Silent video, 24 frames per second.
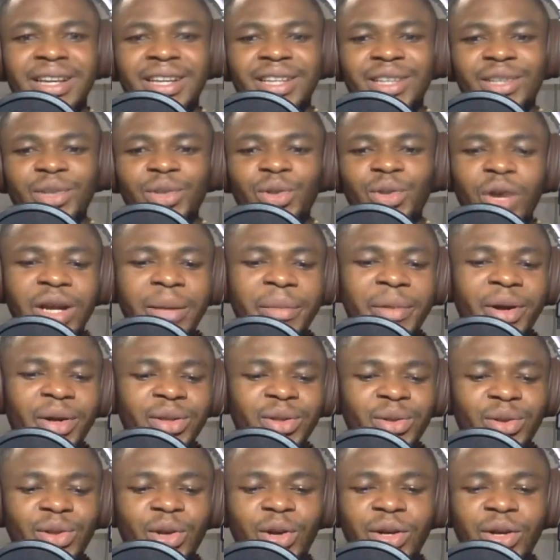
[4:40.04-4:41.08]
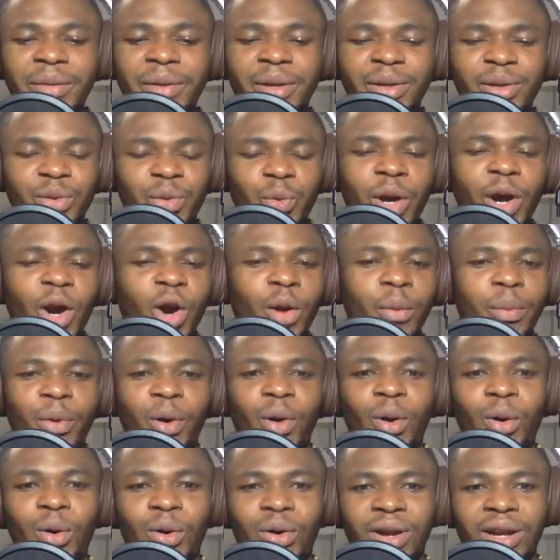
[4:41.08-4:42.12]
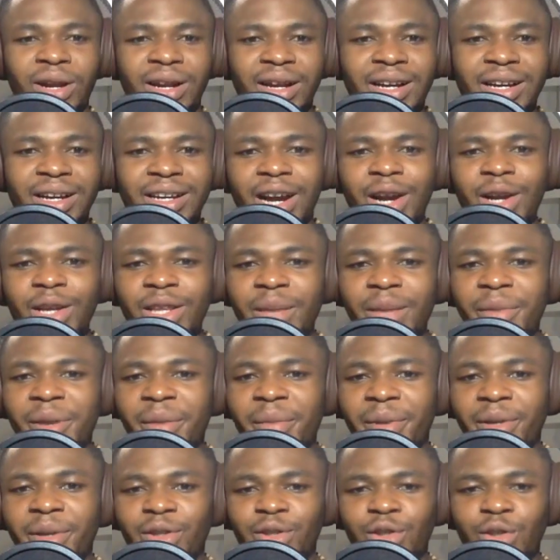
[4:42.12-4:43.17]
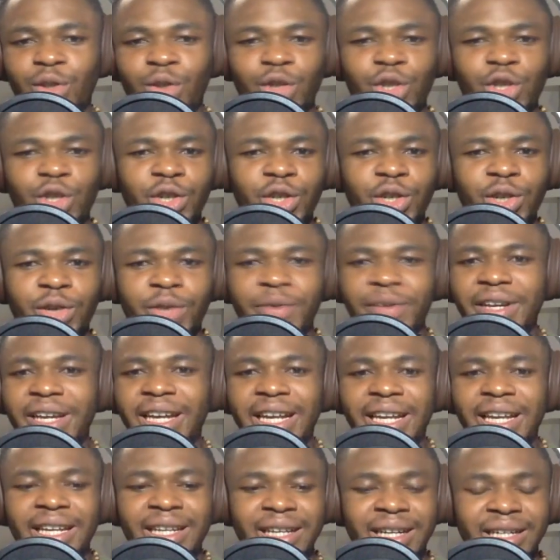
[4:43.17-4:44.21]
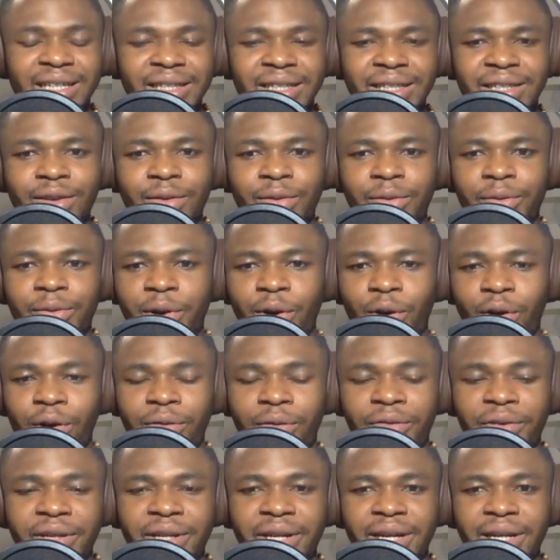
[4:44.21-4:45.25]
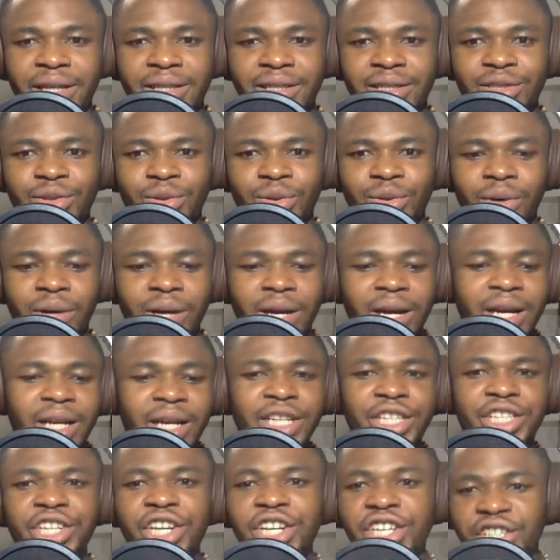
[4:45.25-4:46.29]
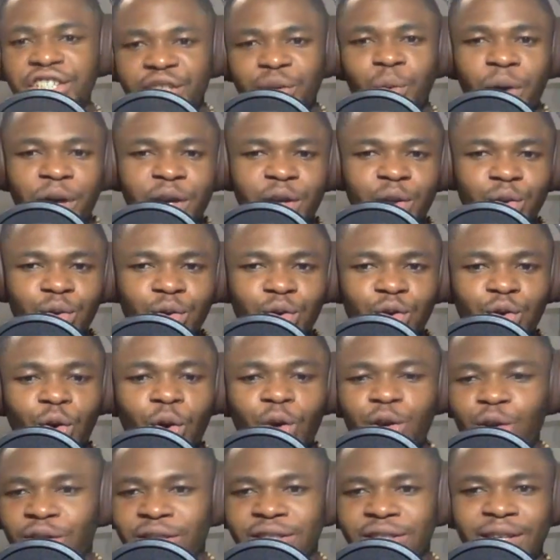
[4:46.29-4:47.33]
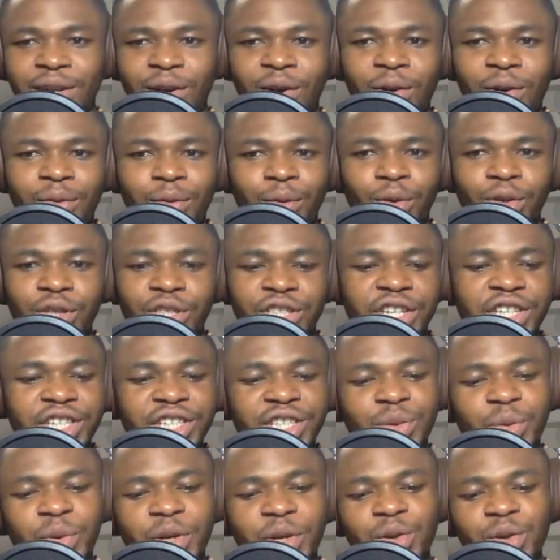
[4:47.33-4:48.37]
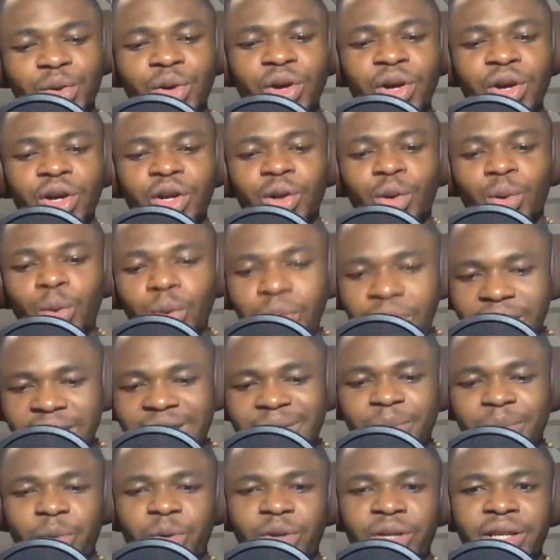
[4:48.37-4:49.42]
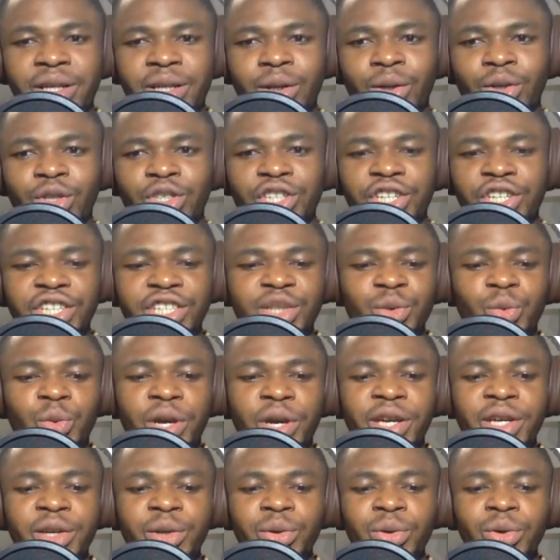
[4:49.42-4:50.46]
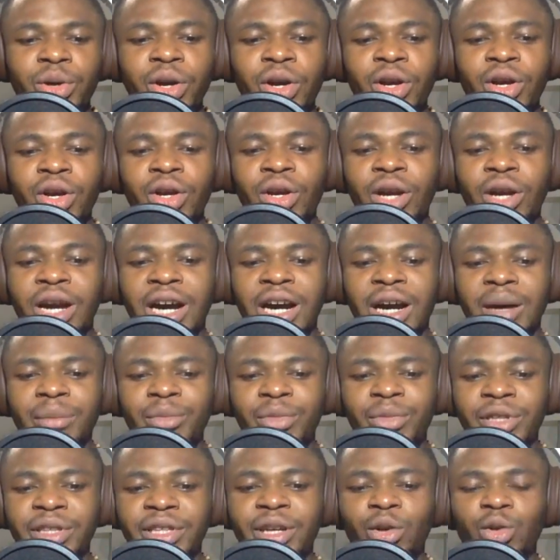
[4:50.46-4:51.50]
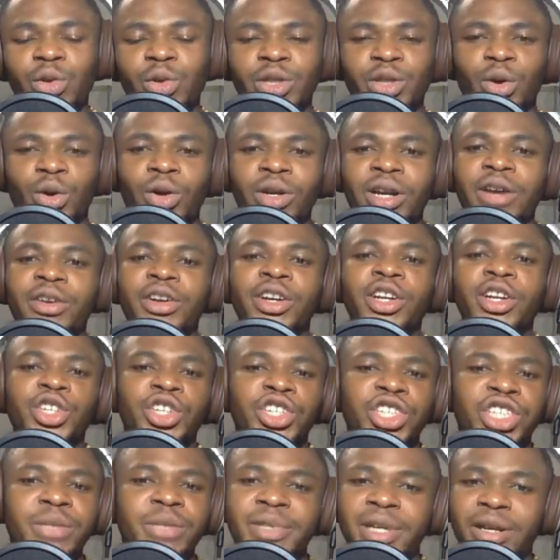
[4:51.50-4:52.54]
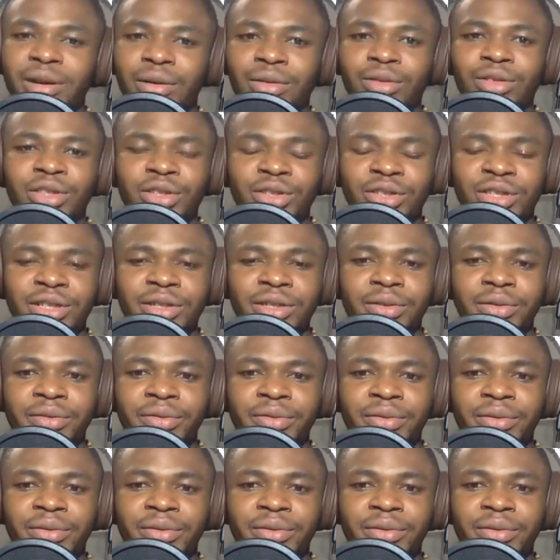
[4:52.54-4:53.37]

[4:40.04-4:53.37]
So talking about talking about wake up call, can you tell me about your journey of healing and self recovery that you know change the way you saw yourself or change the way you looked at money or change the way you um, dealt with other relationships around yourself